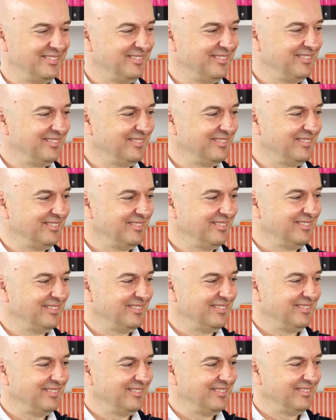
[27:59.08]
next one
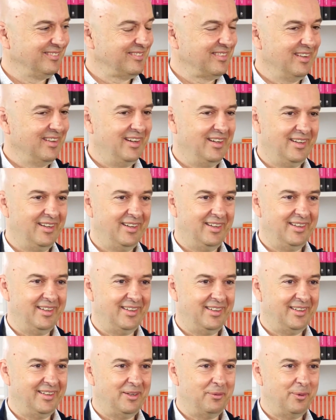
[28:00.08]

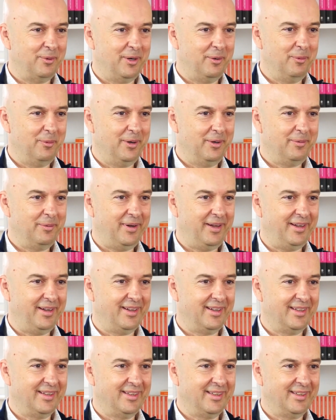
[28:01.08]
uh, where were we
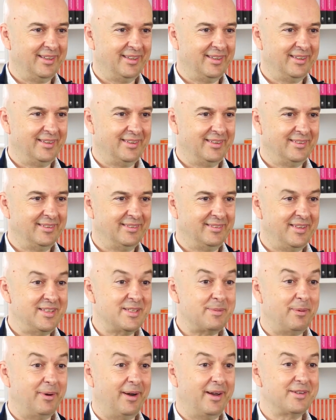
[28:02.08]
uh,
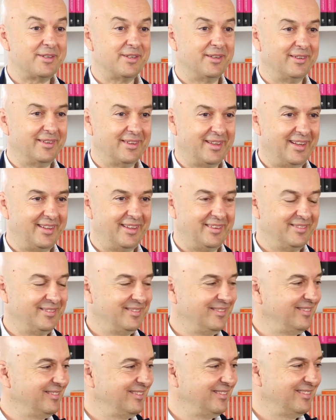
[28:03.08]
inspirational then.
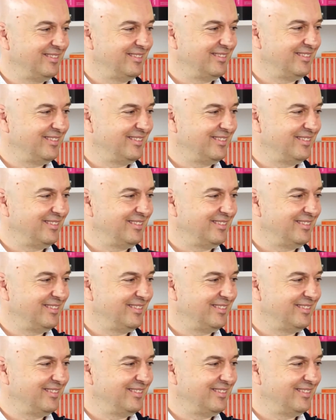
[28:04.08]
inspirational